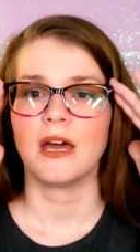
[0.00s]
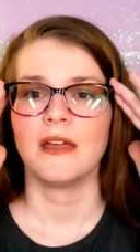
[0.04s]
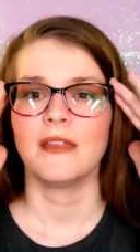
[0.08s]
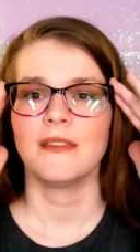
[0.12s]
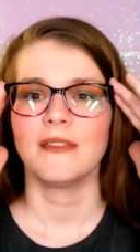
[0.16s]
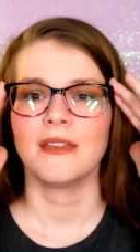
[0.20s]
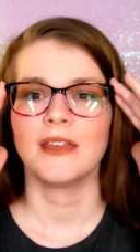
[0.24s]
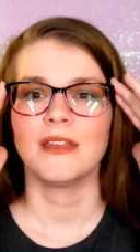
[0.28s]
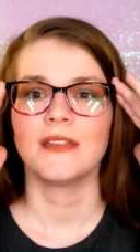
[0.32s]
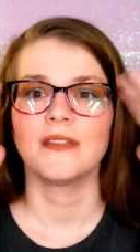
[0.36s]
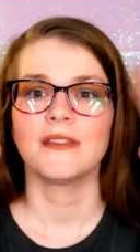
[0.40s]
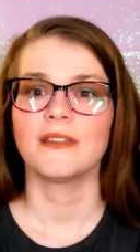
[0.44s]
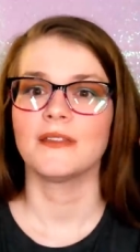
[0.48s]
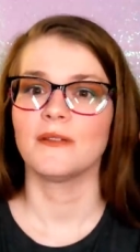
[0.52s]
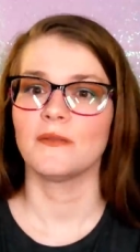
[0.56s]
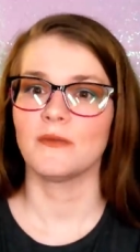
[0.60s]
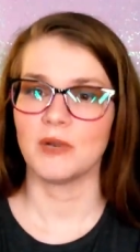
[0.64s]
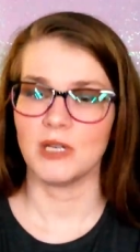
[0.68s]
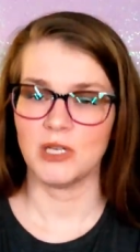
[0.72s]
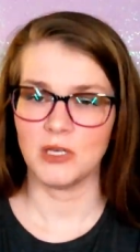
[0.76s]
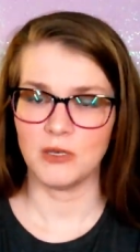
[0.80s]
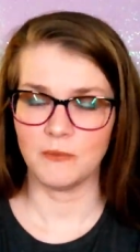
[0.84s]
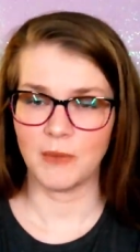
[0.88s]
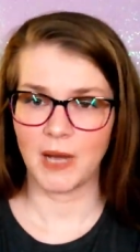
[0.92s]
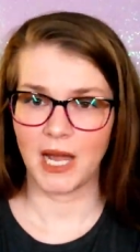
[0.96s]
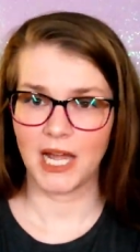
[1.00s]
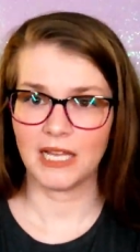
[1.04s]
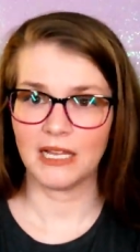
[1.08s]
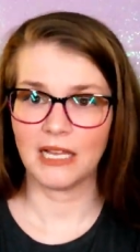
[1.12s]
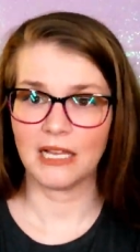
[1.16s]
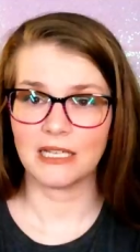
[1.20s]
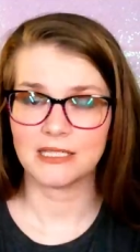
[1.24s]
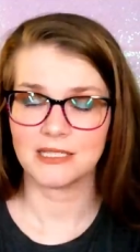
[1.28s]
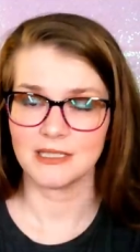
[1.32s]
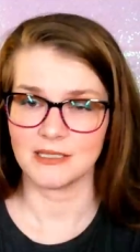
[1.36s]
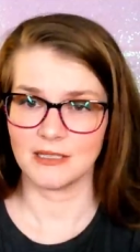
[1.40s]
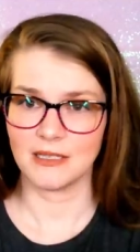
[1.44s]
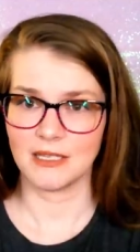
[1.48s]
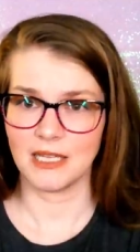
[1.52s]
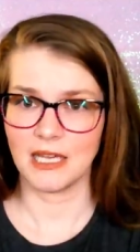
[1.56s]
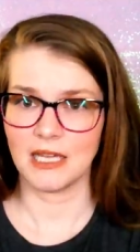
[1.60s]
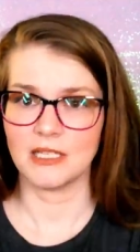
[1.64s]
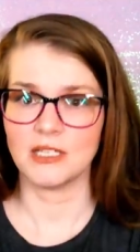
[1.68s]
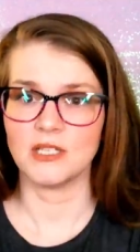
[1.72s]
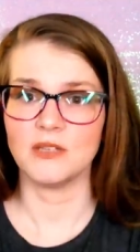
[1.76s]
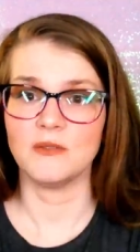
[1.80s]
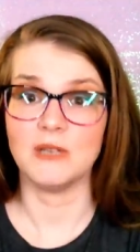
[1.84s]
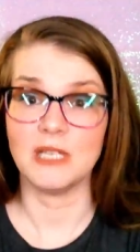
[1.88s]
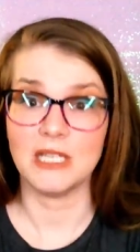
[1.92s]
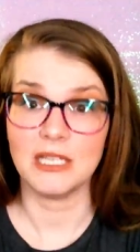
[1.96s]
And that when you buy glasses online,
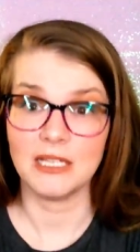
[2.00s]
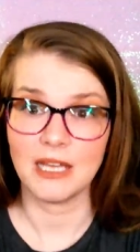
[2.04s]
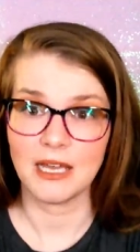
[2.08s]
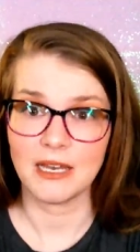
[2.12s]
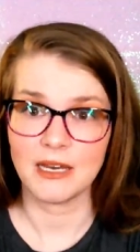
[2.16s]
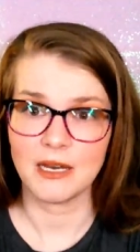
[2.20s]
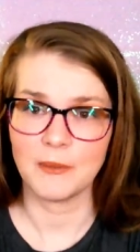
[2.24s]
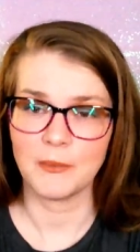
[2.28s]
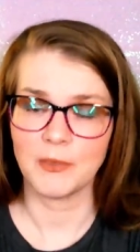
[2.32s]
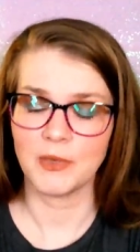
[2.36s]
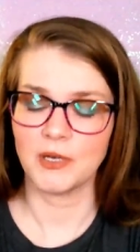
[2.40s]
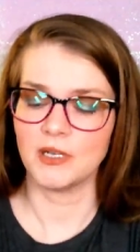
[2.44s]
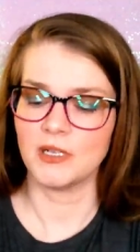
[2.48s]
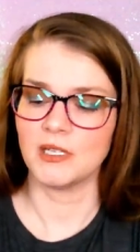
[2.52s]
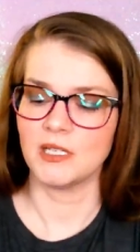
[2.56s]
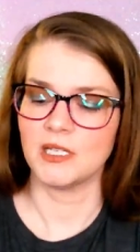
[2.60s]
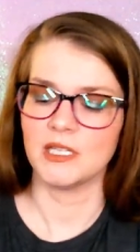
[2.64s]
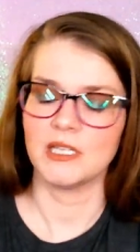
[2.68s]
you need that number.